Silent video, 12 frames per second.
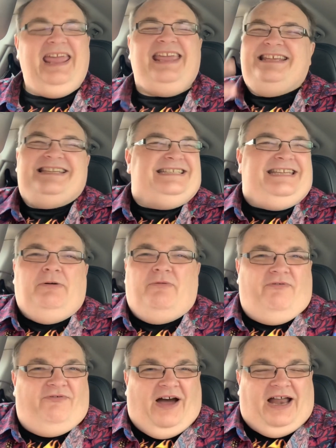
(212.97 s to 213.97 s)
It's still
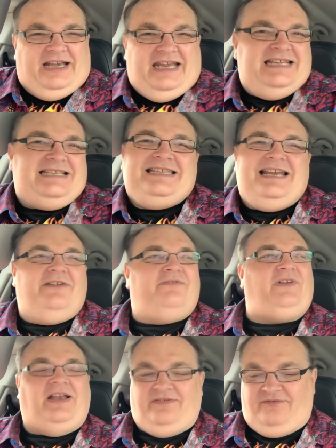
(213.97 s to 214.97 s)
fun. It's still a
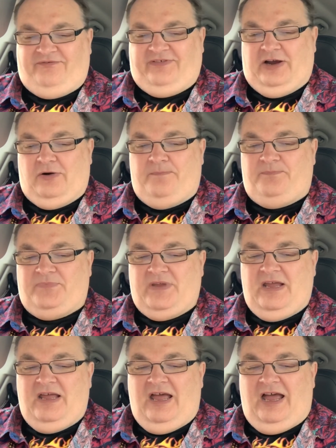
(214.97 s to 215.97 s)
fun film.
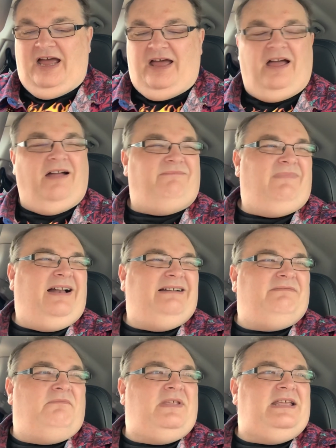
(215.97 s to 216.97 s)
Uh,
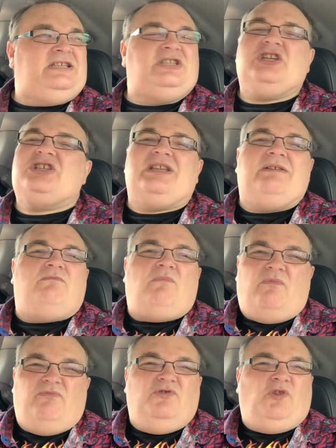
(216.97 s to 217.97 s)
it's just
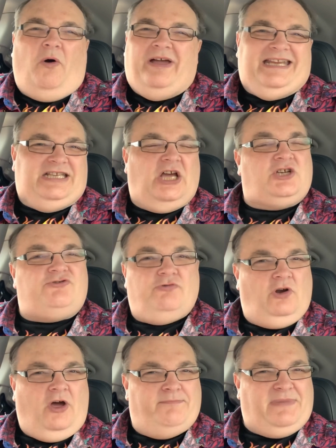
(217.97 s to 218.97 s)
not
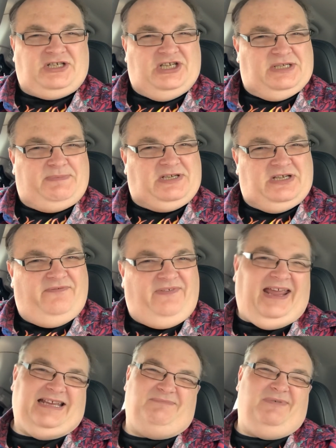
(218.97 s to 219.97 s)
industrial light and magic special
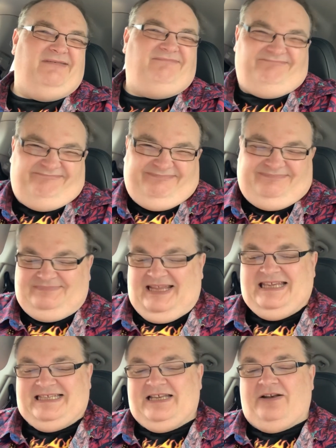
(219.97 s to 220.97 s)
effects, but
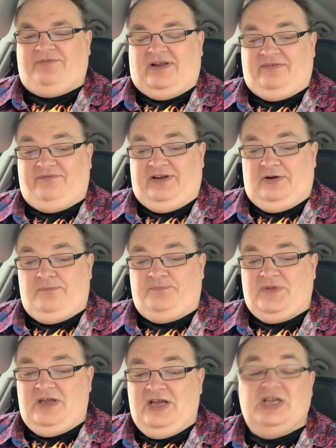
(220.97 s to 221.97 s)
it's still a fun film,
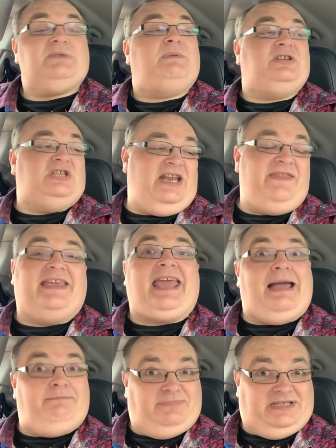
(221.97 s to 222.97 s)
especially the
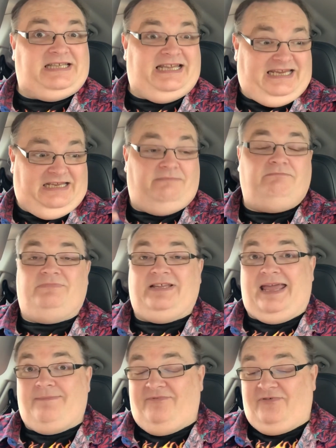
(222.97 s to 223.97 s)
camp scene, the
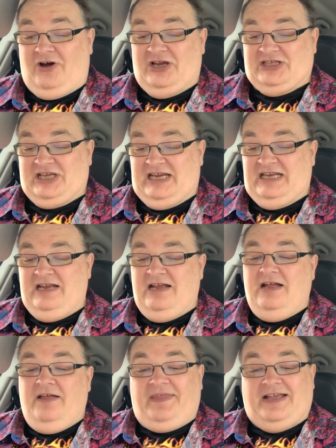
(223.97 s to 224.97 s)
campfire scene.
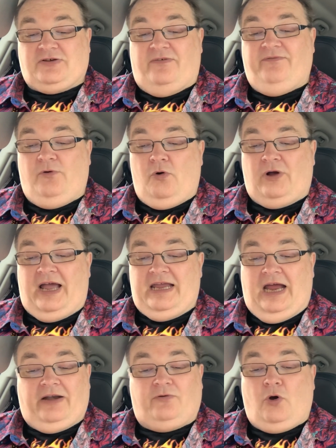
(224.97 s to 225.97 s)
That's on 4K.
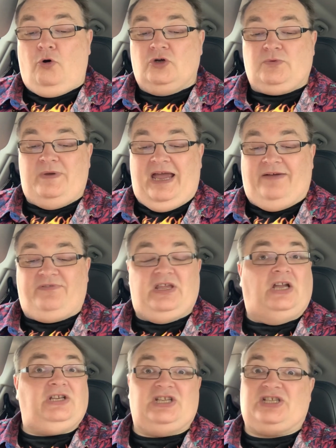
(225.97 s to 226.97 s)
And of course, we have The
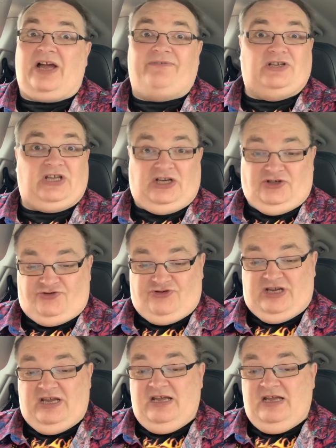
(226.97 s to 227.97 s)
Undiscovered
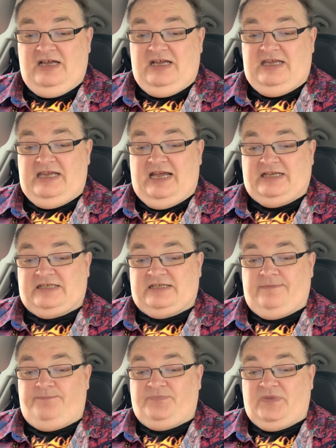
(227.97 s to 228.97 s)
Country.
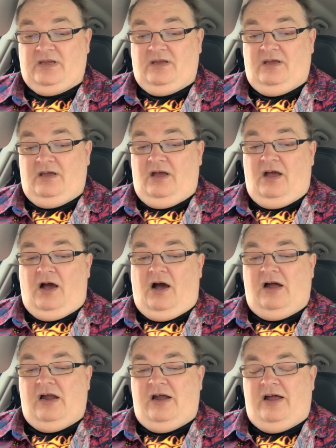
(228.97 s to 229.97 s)
Yes.
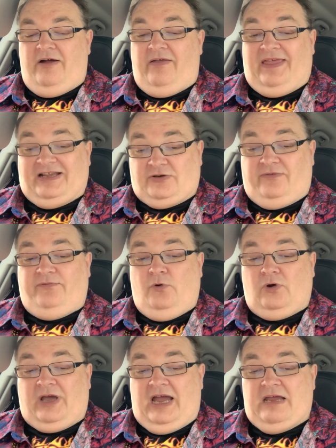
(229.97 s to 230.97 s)
Uh, that's on
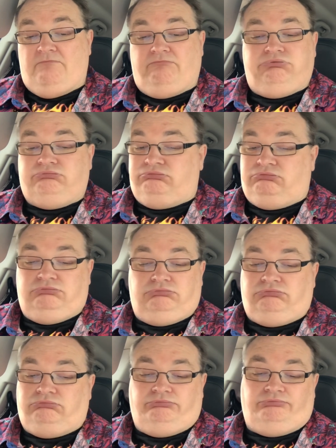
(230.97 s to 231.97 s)
4K.